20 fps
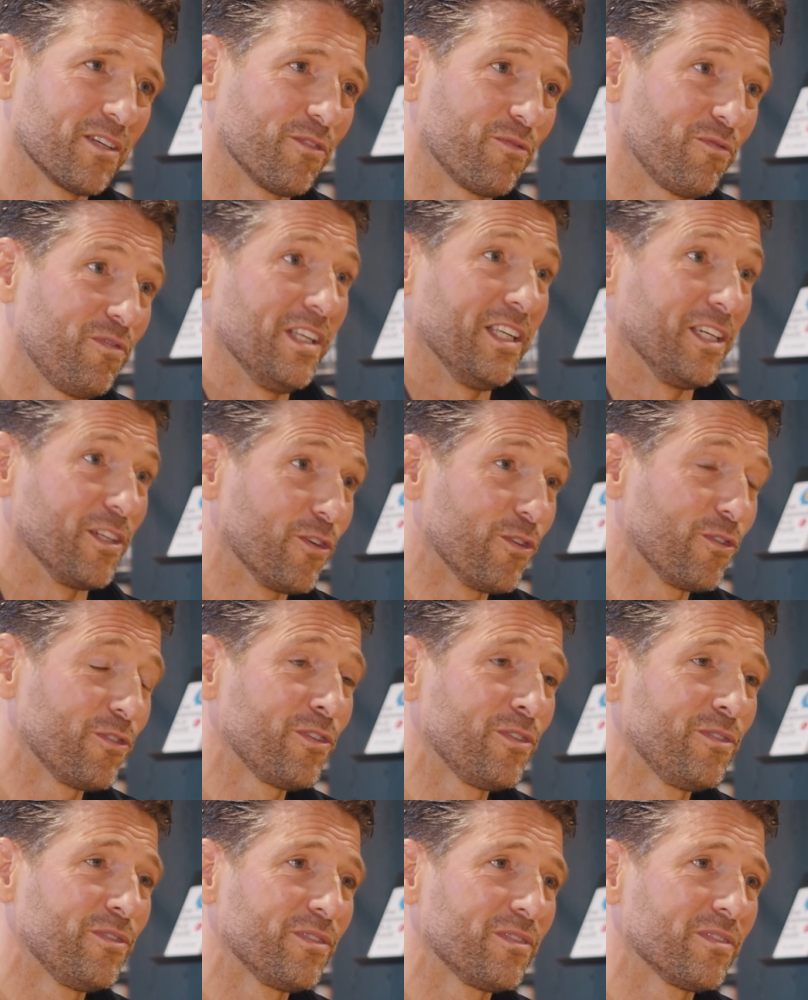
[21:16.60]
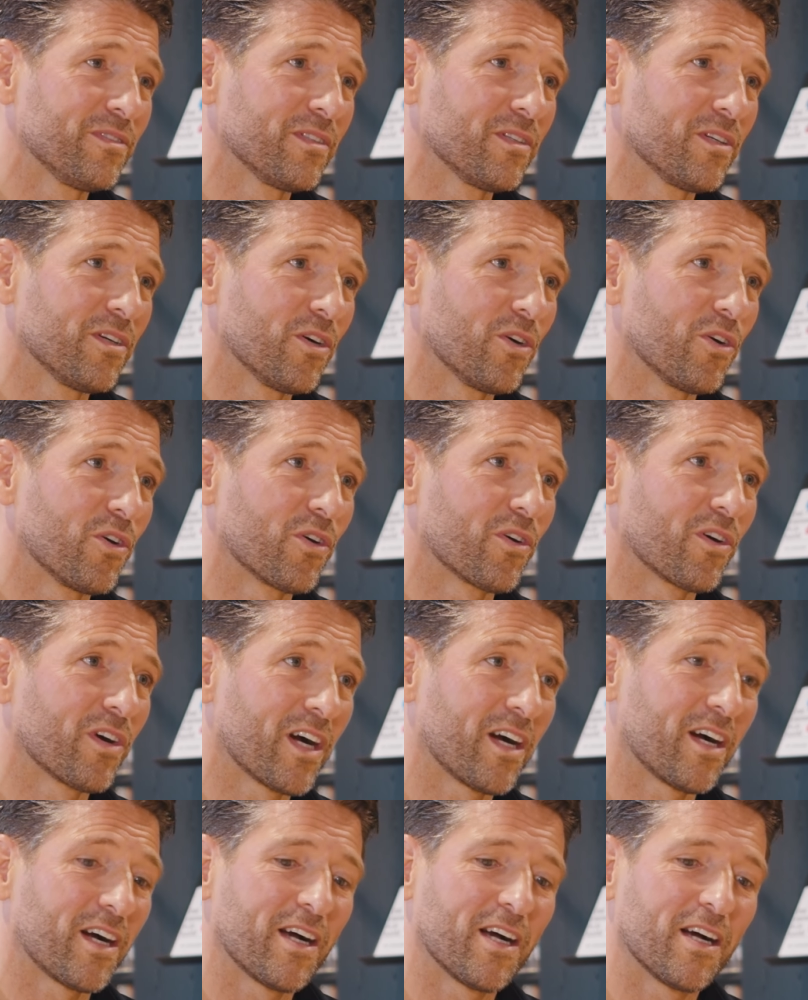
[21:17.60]
feeling good,
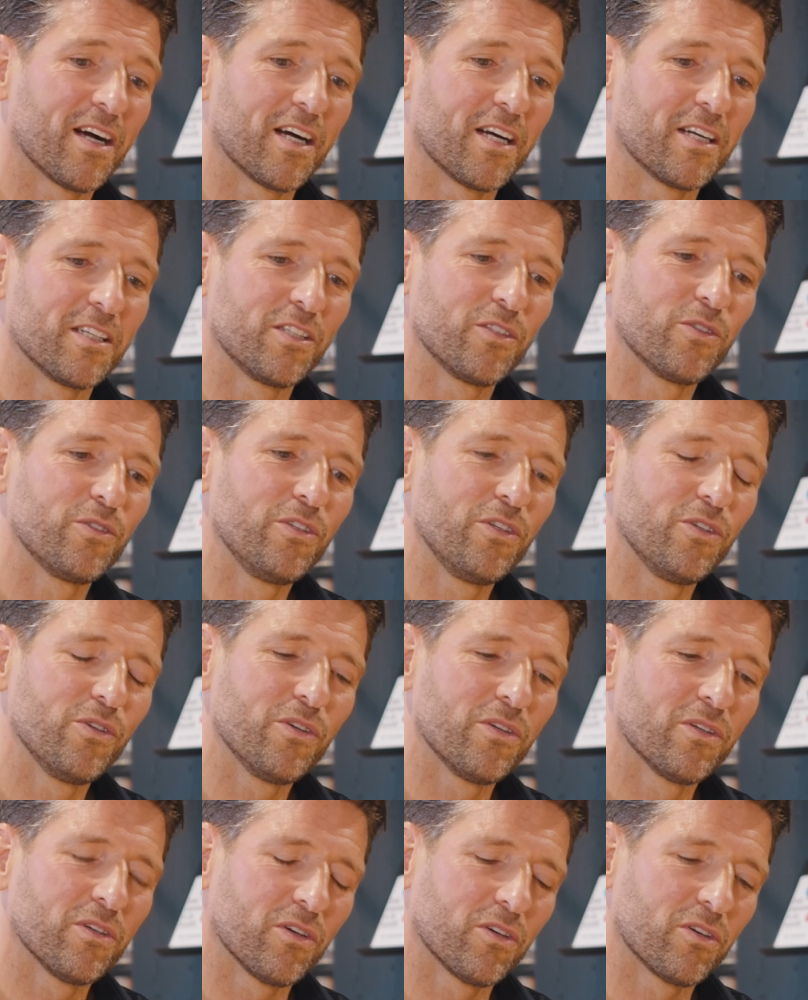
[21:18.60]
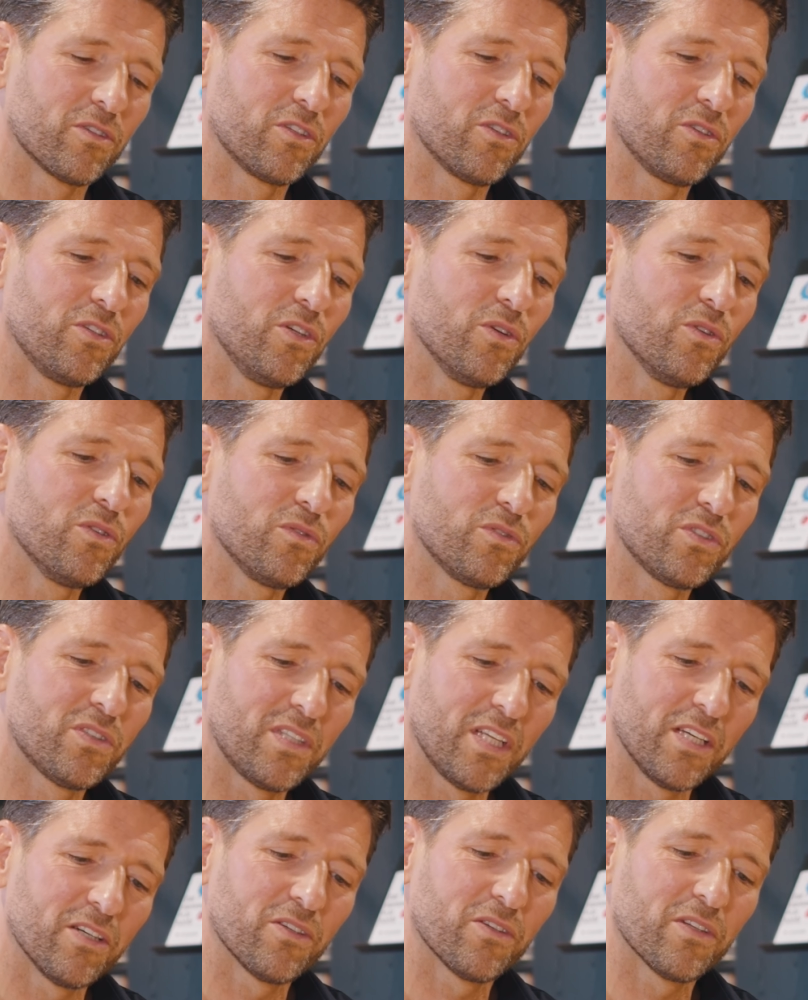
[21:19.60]
or do you
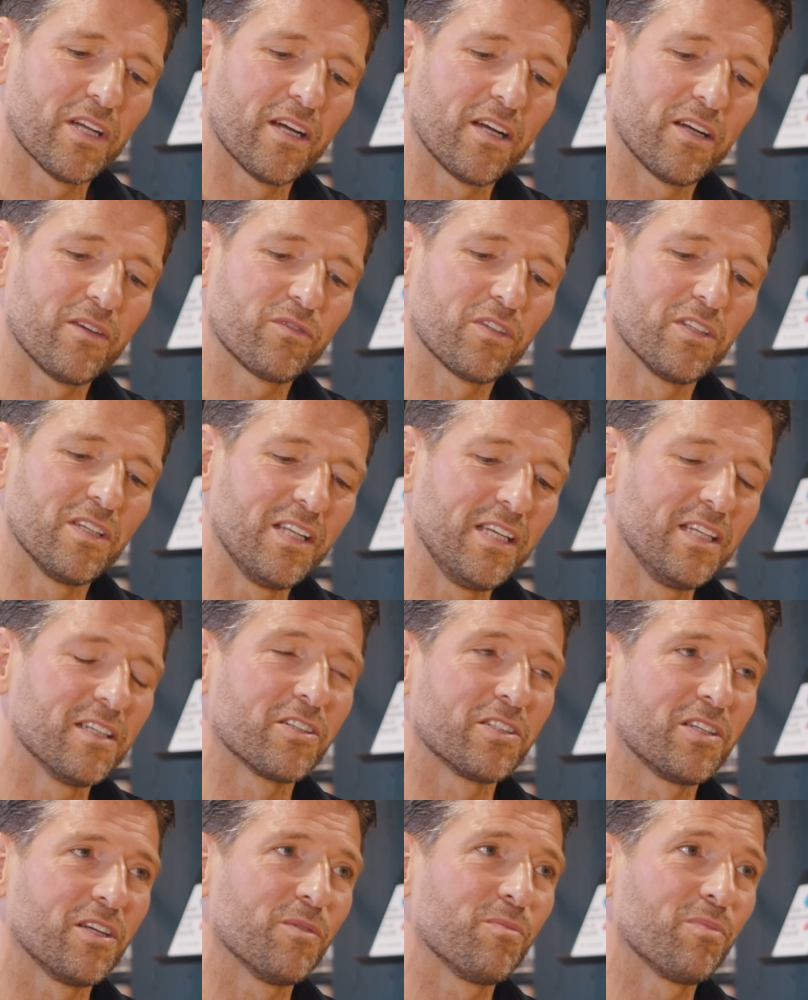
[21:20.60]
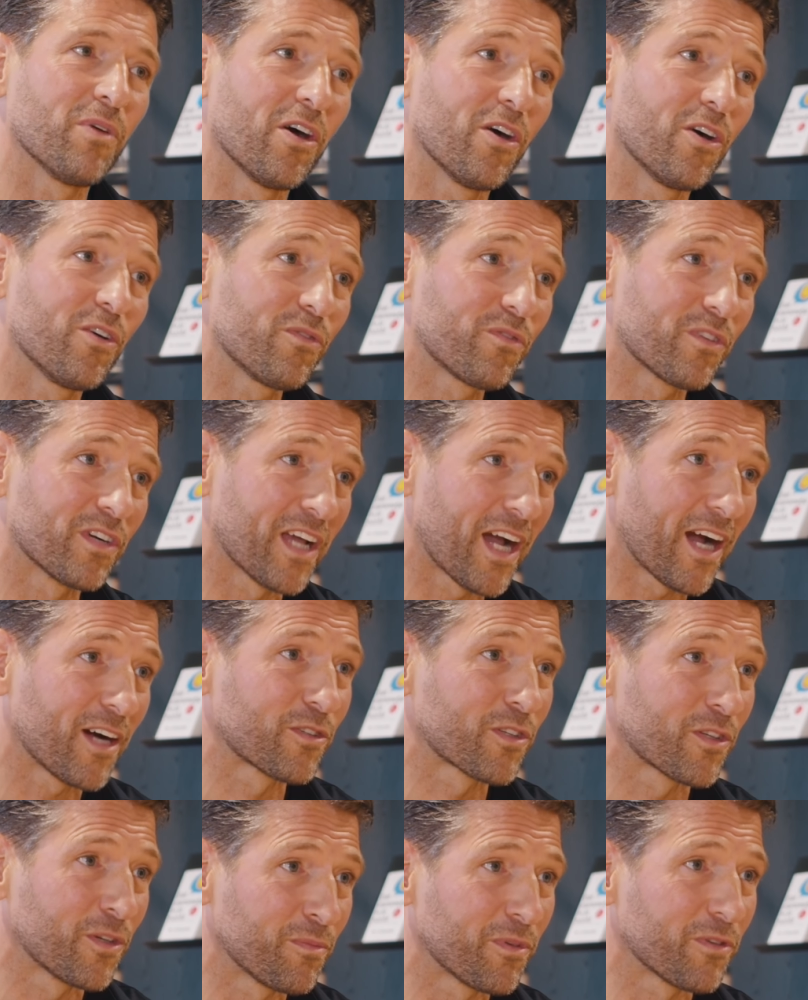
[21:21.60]
still have the leadership over the
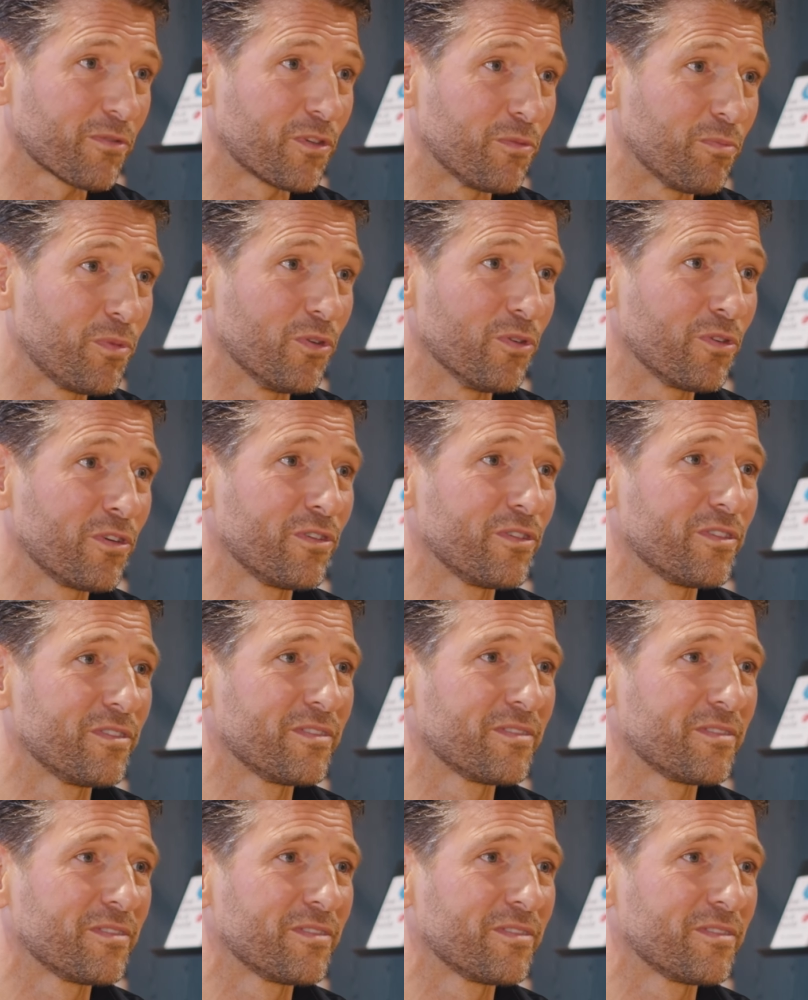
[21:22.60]
outcome of the book?